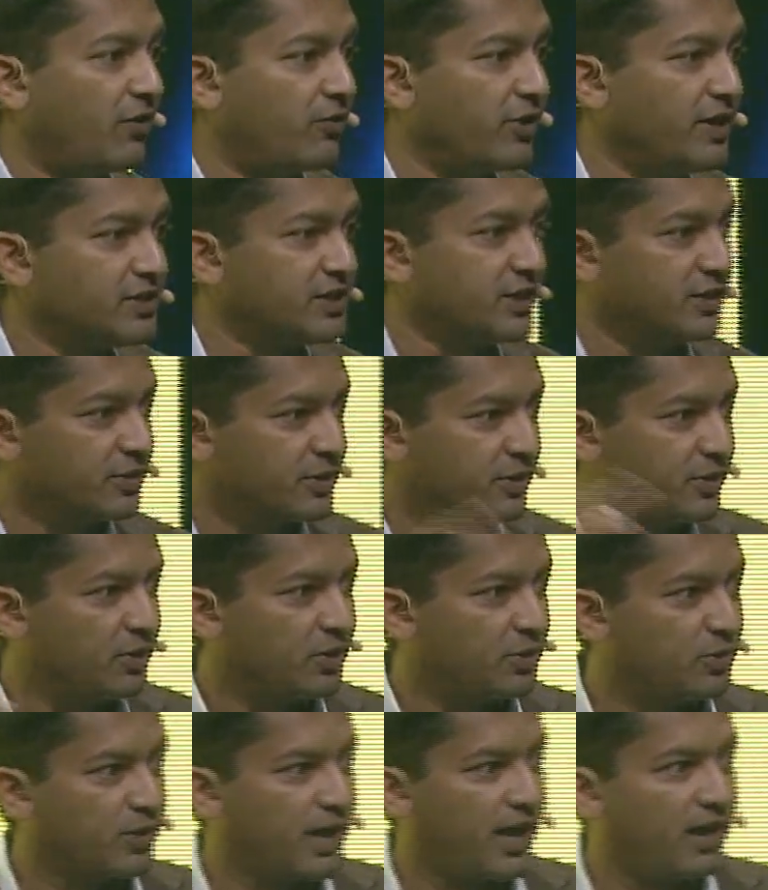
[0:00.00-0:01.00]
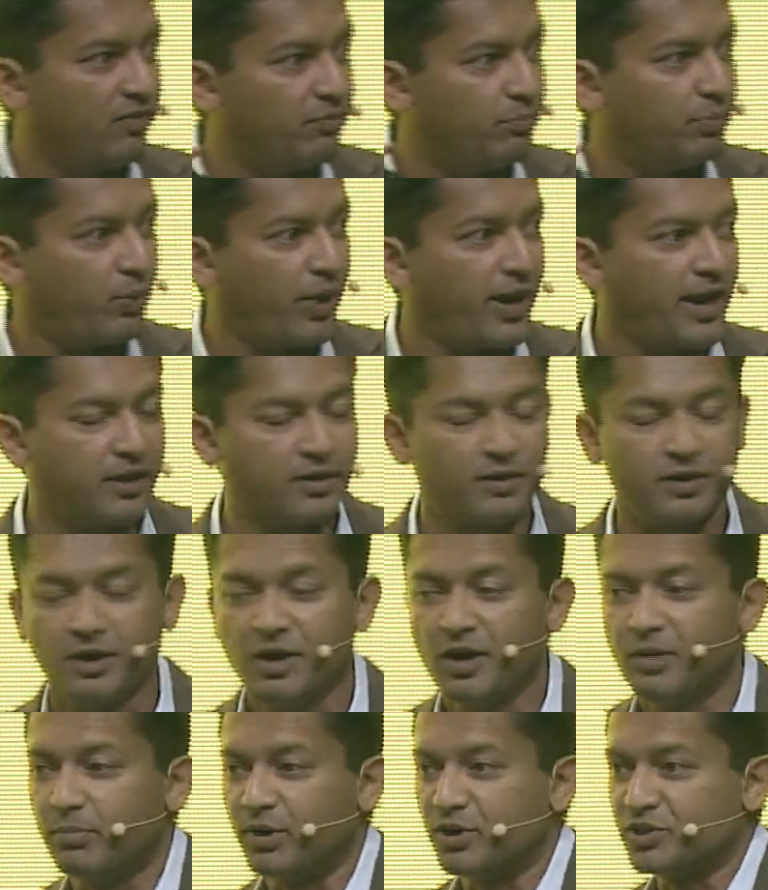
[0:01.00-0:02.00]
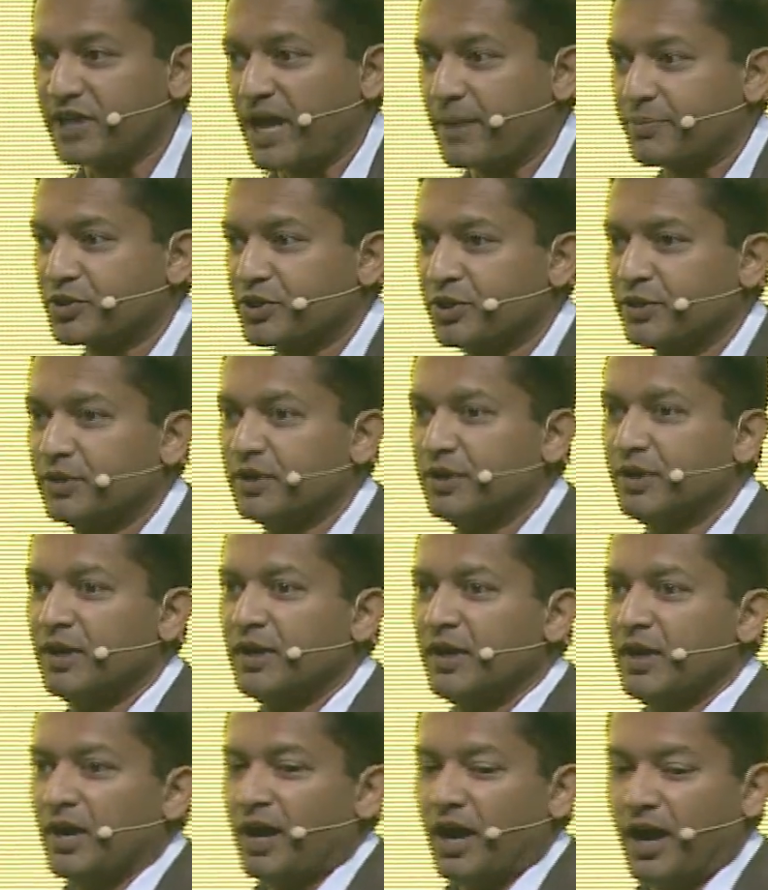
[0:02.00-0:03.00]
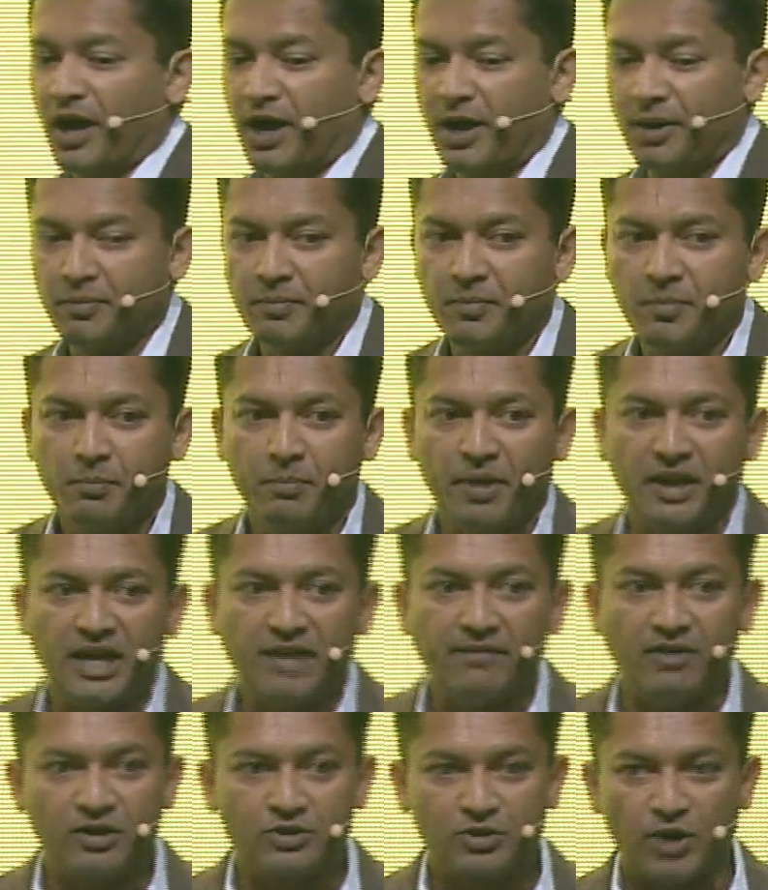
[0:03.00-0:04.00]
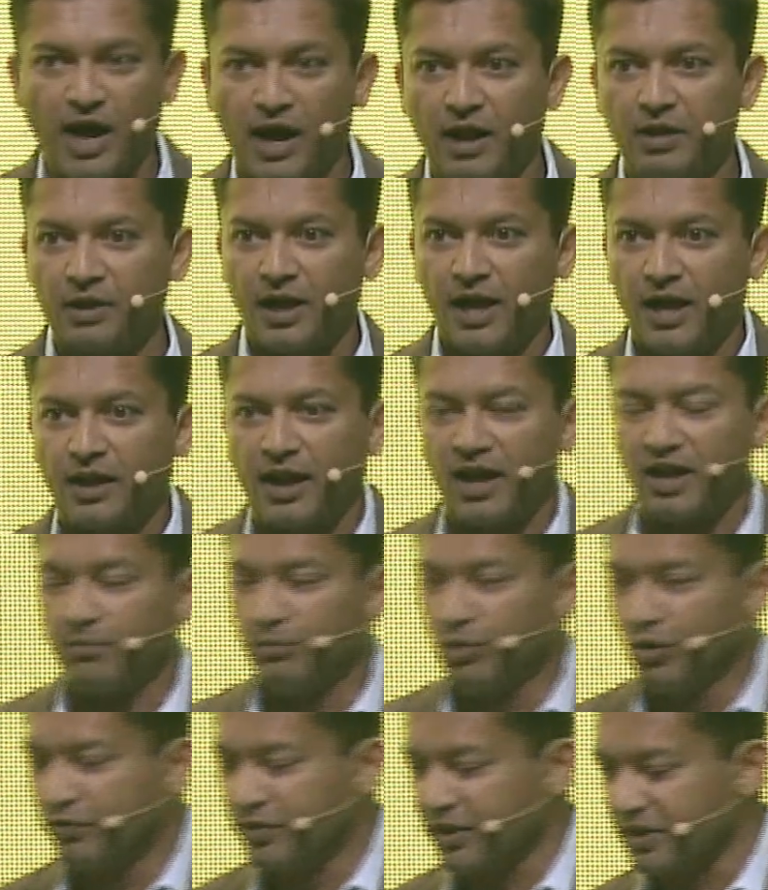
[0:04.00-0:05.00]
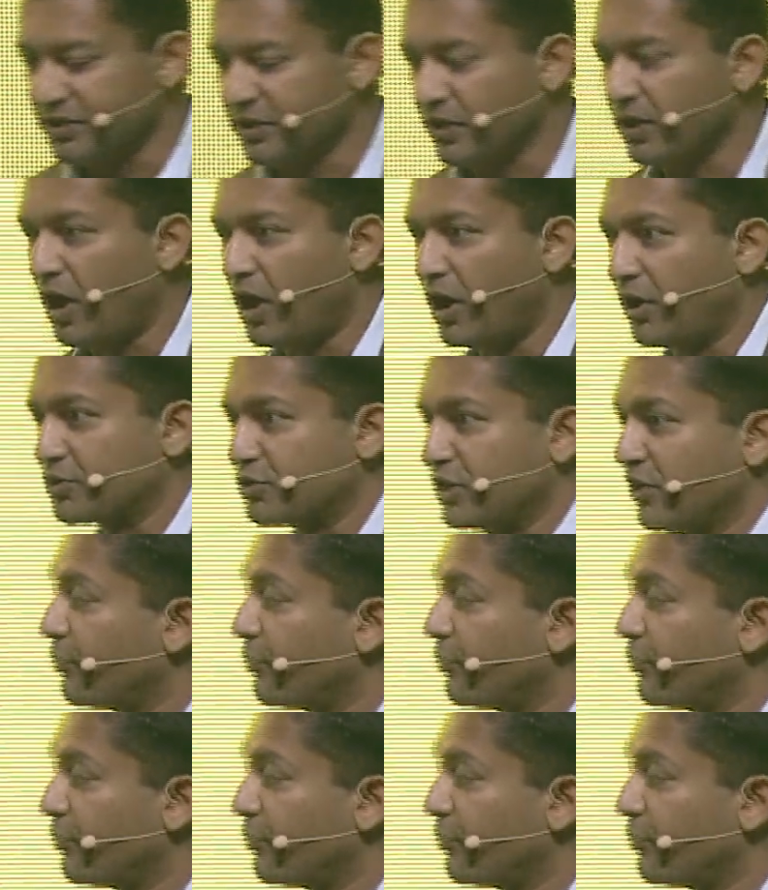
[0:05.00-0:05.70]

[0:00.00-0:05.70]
reason, to kind of break perception. But even so, I'll kind of move things along. So if